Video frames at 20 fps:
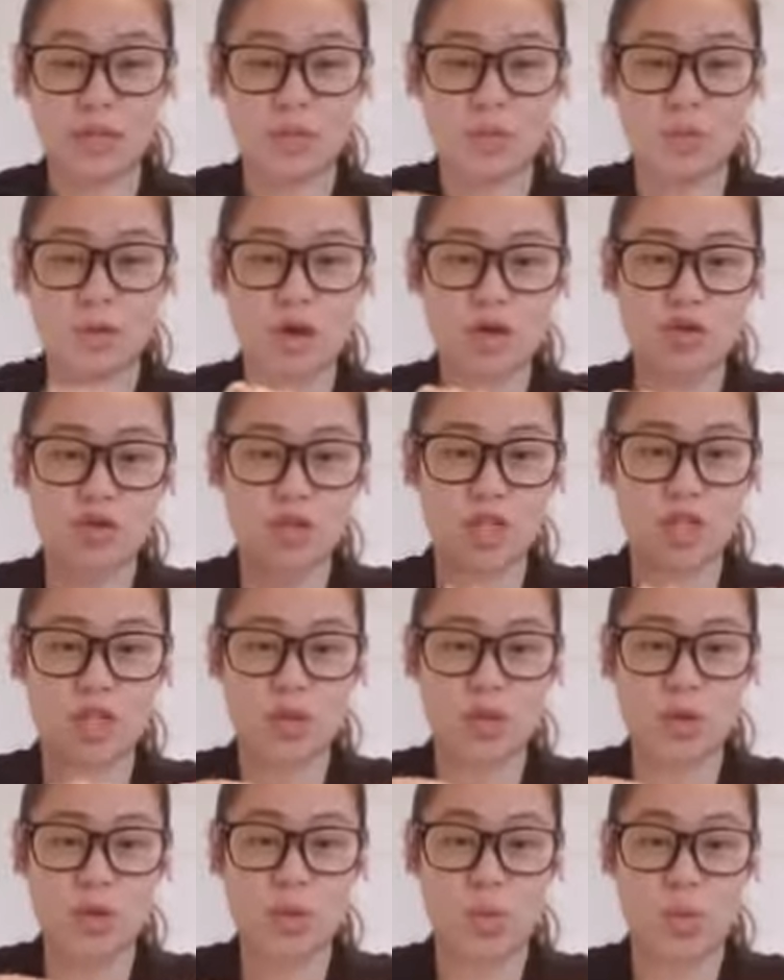So we're not just
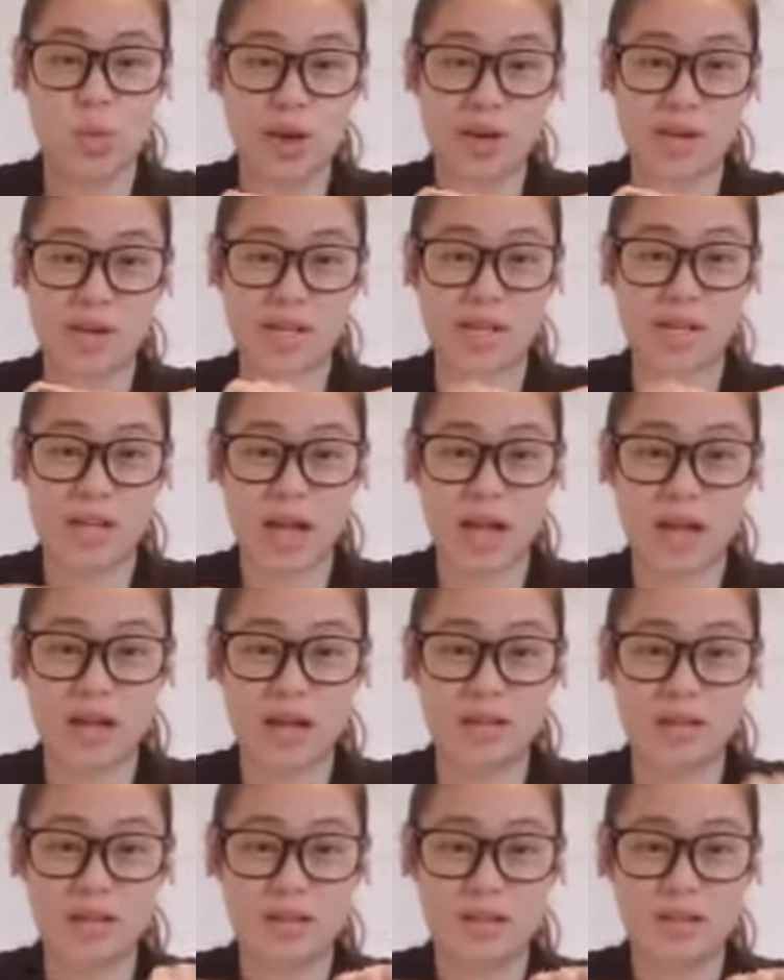doing one
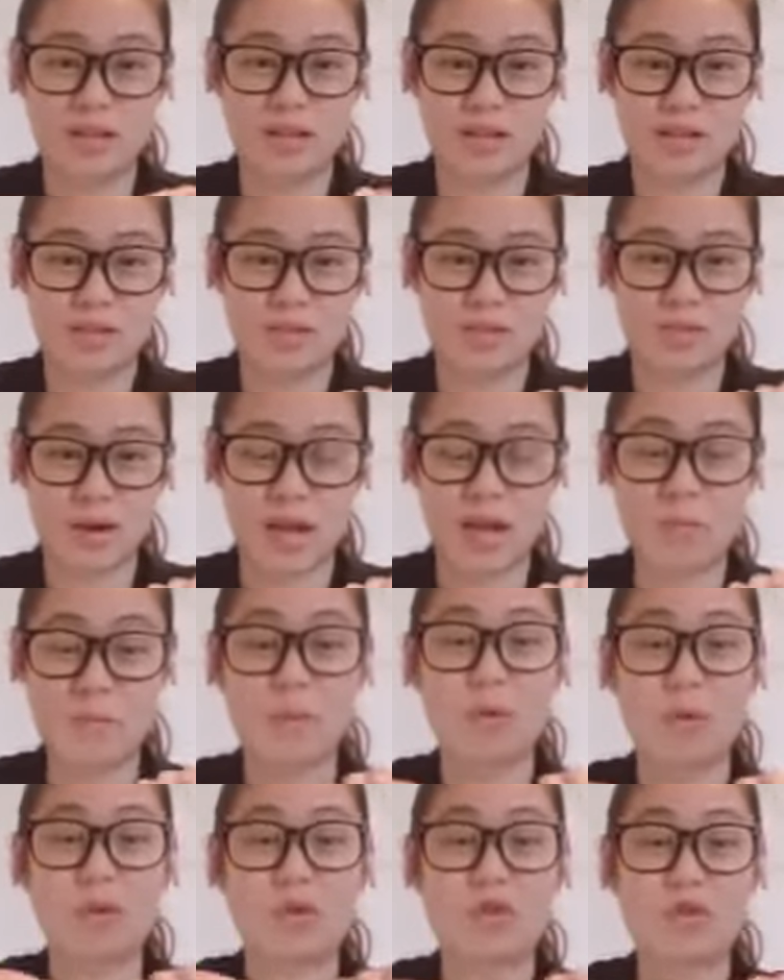side, right?
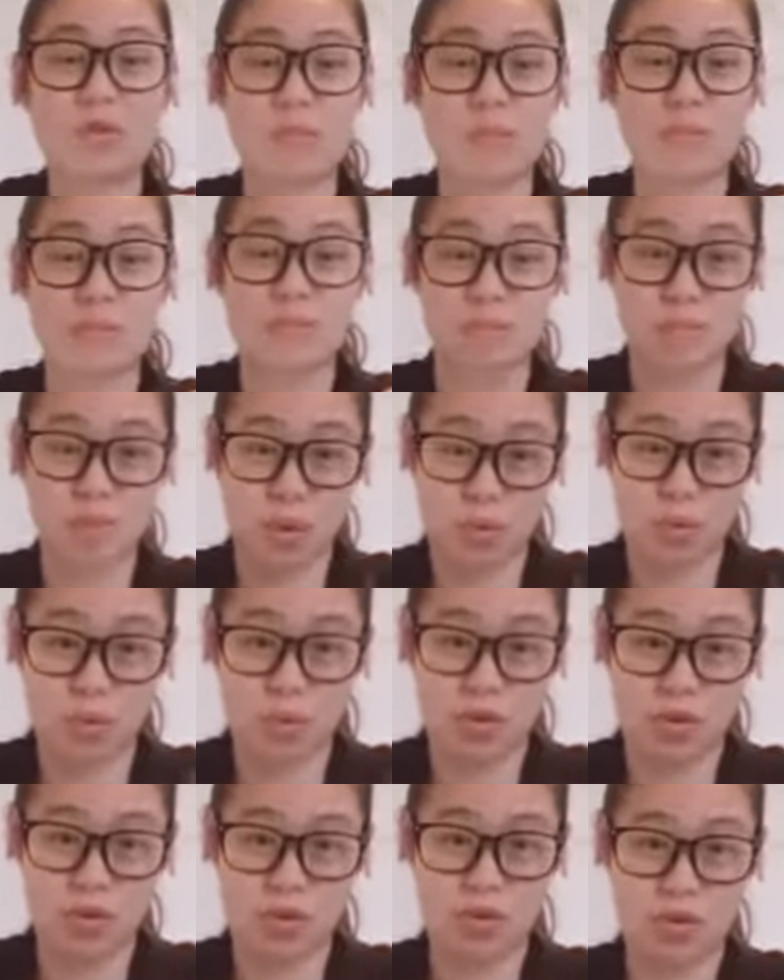But we're doing
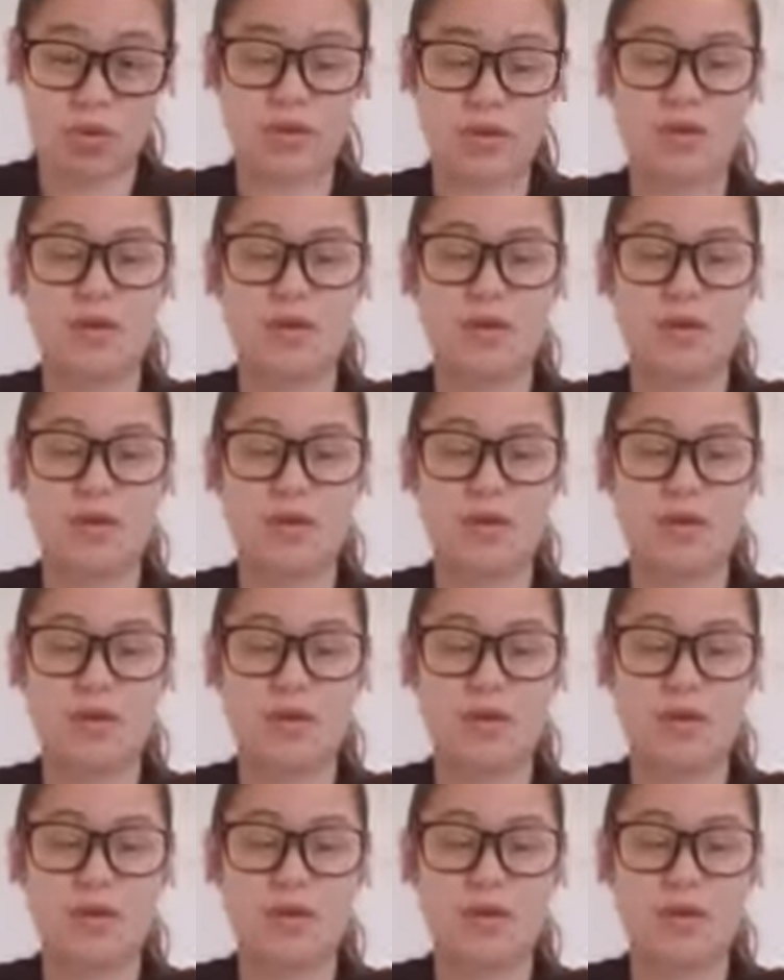both.